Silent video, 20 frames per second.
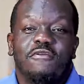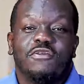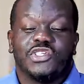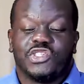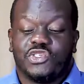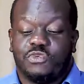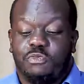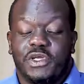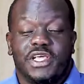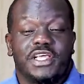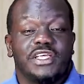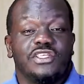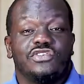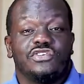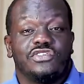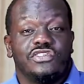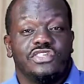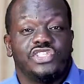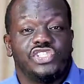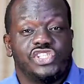was speaking
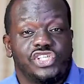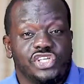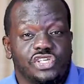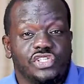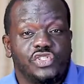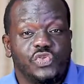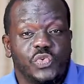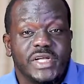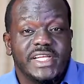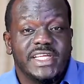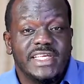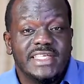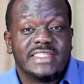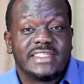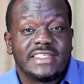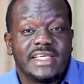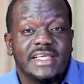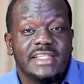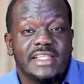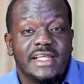to the church when he
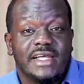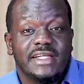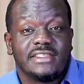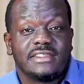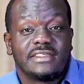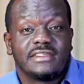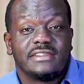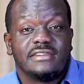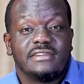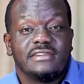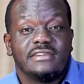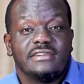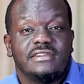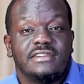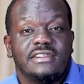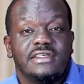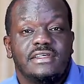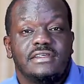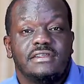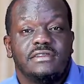said that?
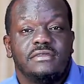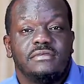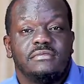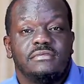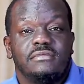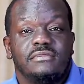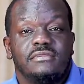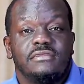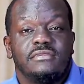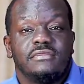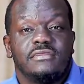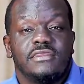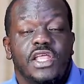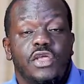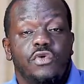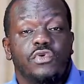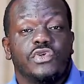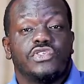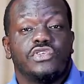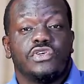See,
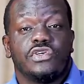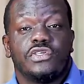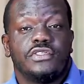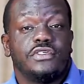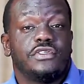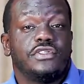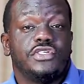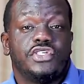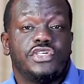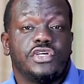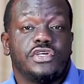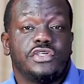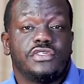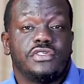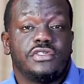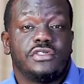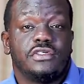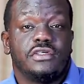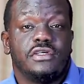he was talking to the church.